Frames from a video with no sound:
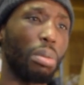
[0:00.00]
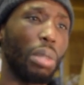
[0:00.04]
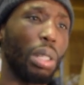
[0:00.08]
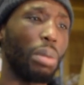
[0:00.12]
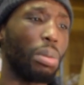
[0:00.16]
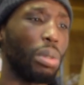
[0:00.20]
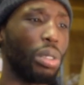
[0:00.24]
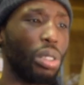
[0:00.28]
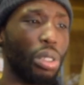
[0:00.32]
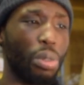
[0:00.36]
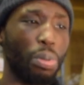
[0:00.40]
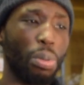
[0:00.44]

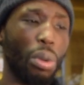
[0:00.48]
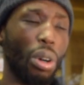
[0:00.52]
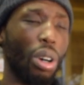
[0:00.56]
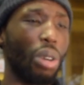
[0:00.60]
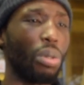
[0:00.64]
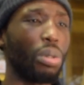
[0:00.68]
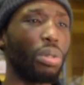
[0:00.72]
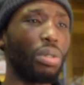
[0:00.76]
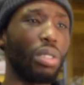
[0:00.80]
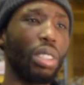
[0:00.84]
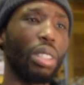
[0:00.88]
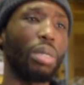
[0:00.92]
maybe
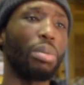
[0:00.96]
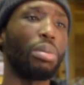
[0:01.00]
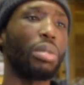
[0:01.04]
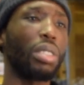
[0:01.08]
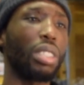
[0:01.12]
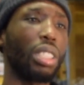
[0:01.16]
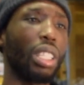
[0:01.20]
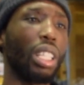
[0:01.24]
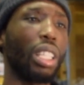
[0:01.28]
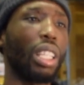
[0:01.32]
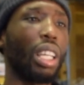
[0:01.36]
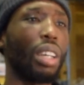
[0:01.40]
spar with them,
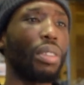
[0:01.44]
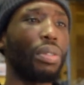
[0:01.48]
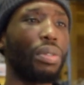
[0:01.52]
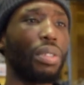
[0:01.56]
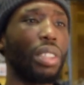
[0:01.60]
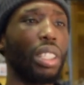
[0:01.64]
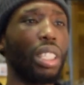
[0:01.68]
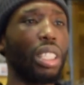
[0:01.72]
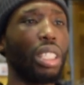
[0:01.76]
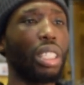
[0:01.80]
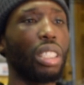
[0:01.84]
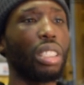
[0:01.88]
just get that
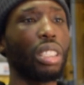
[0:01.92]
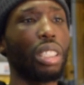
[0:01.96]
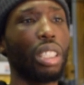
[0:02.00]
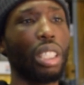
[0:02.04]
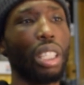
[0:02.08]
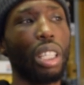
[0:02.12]
feeling.